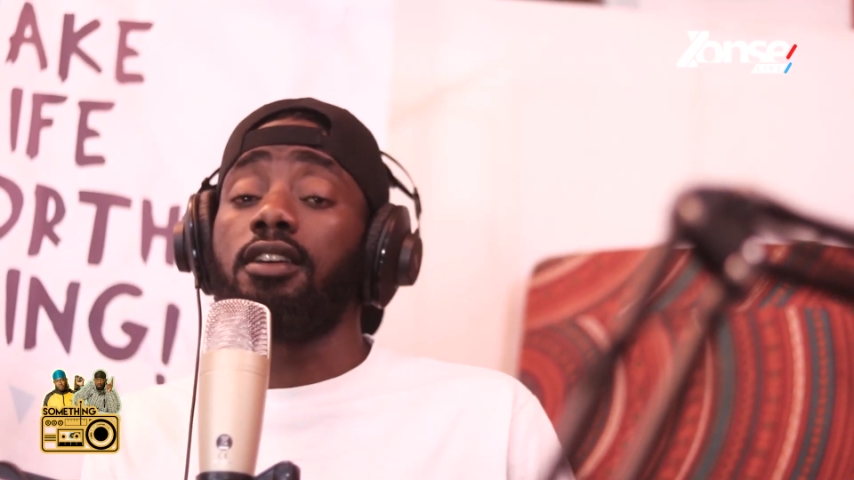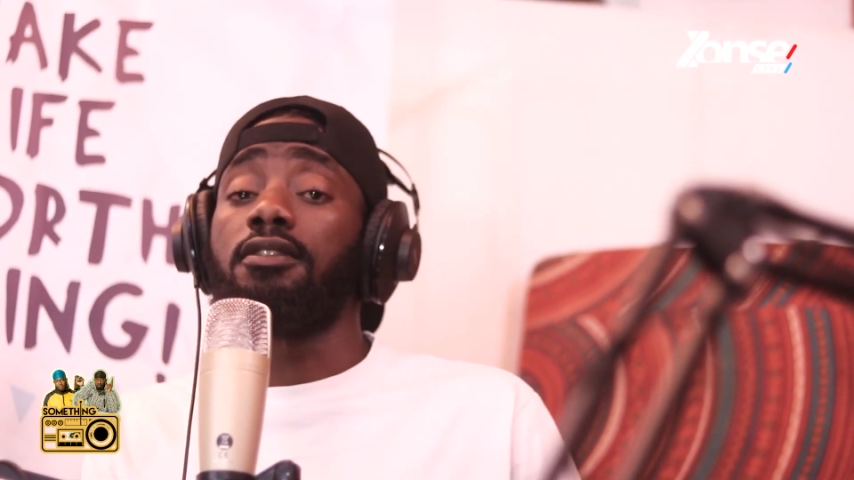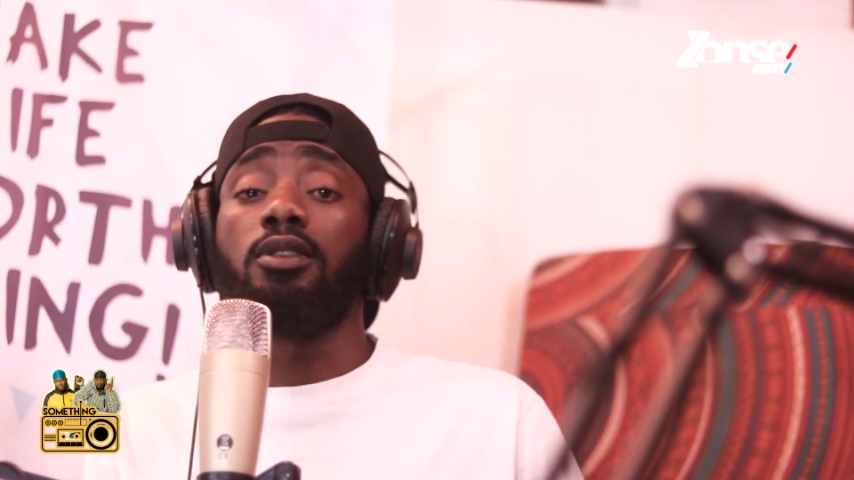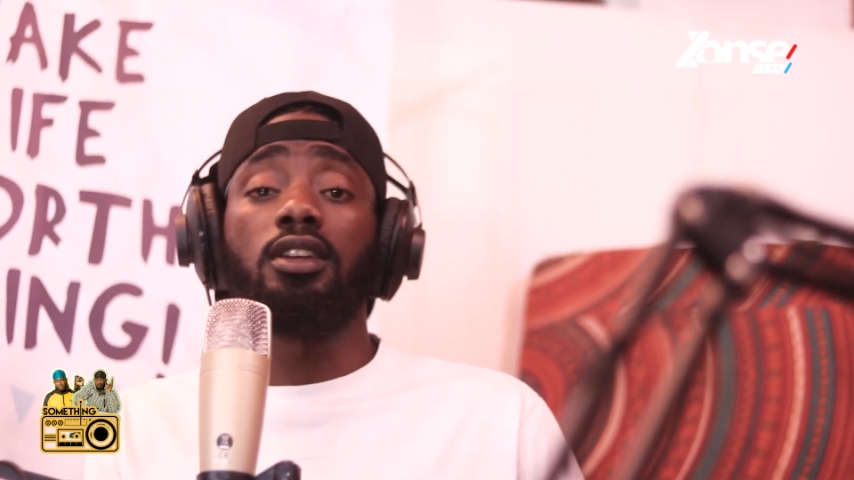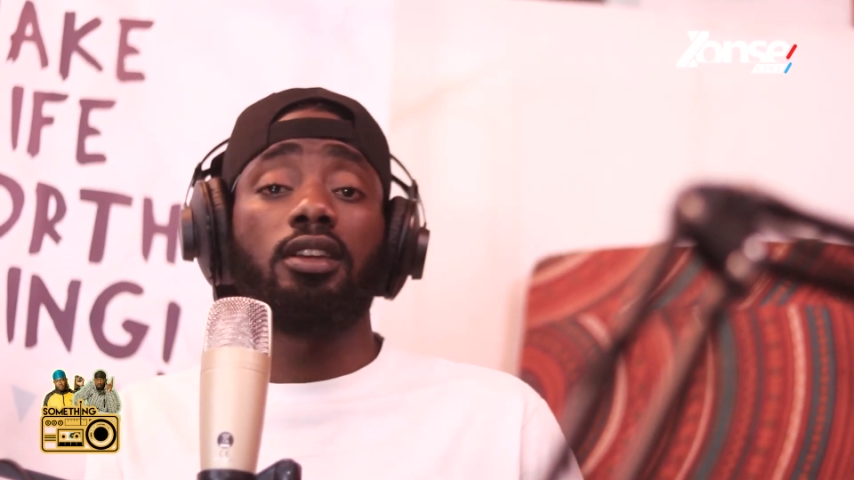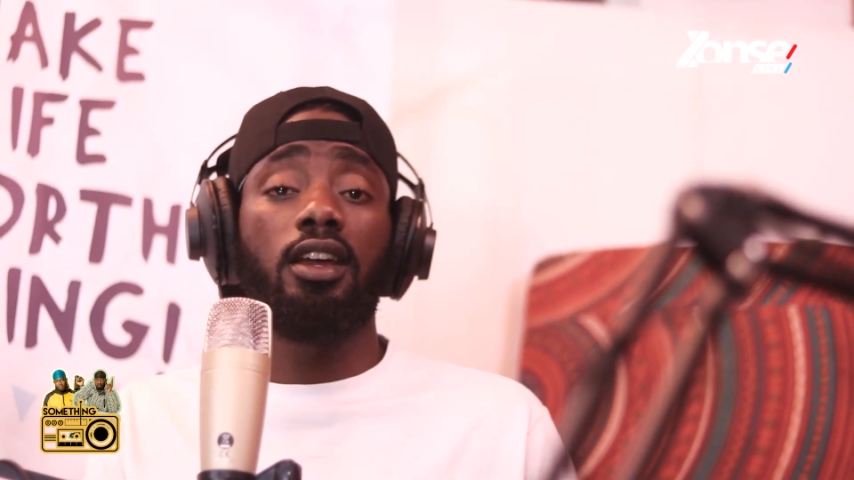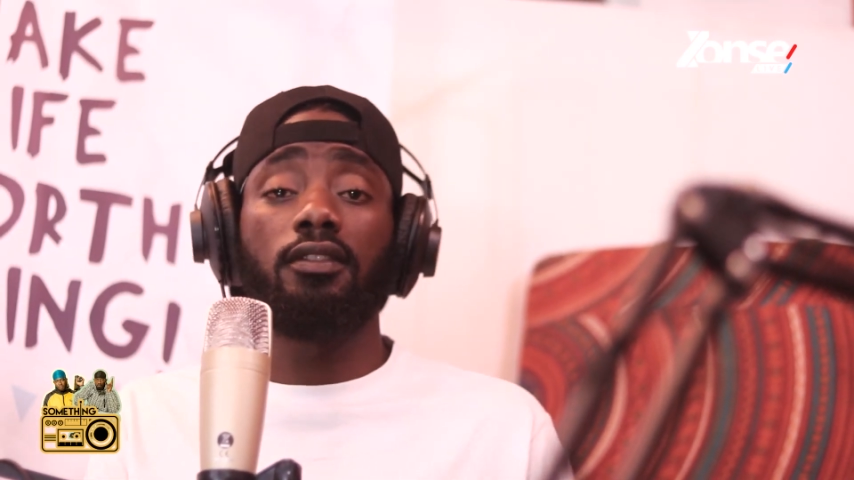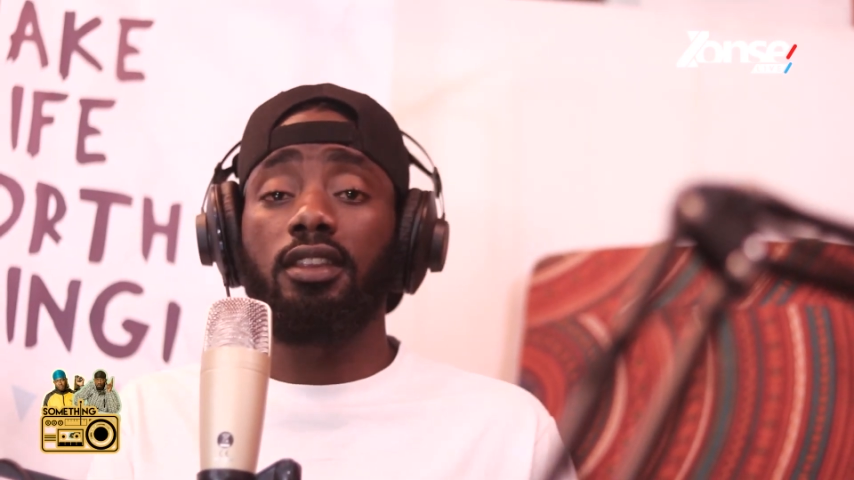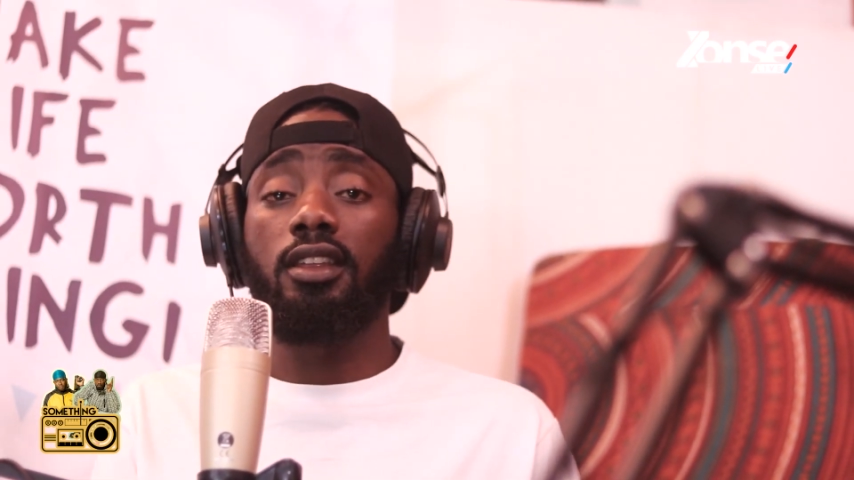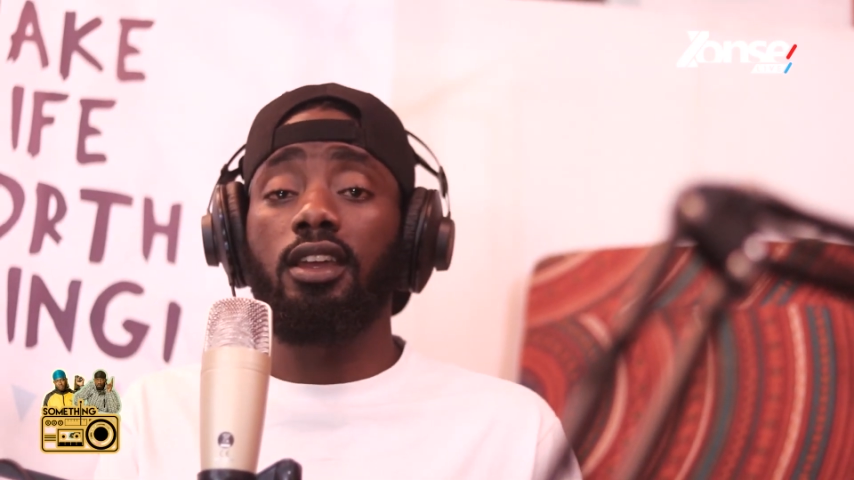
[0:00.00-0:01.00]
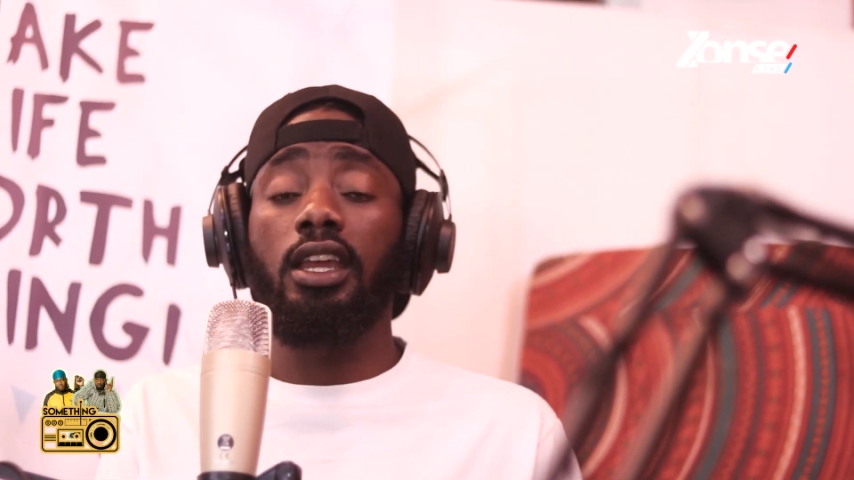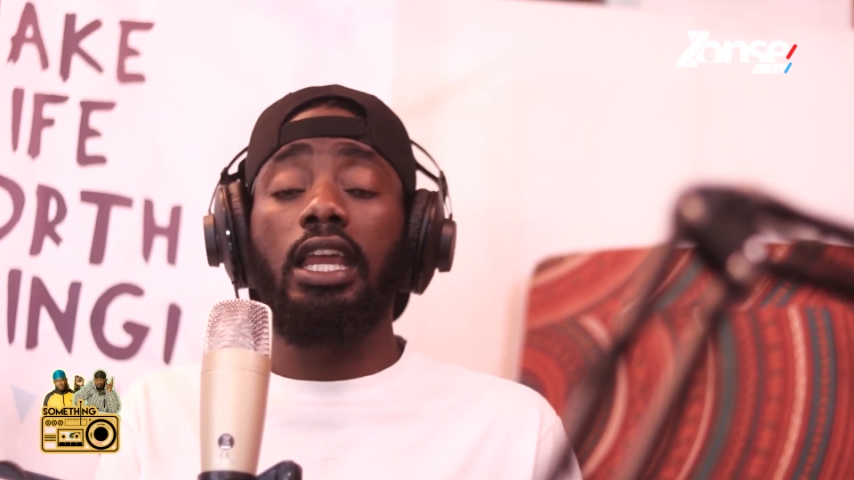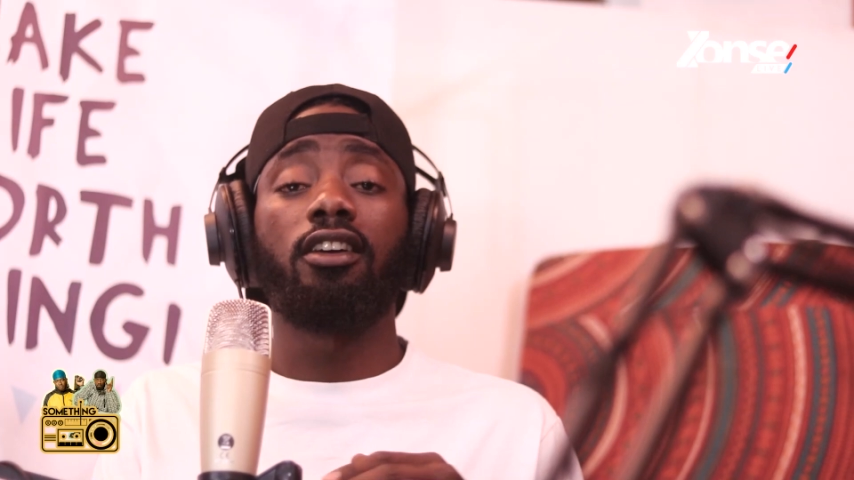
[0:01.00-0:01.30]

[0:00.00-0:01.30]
if you need everything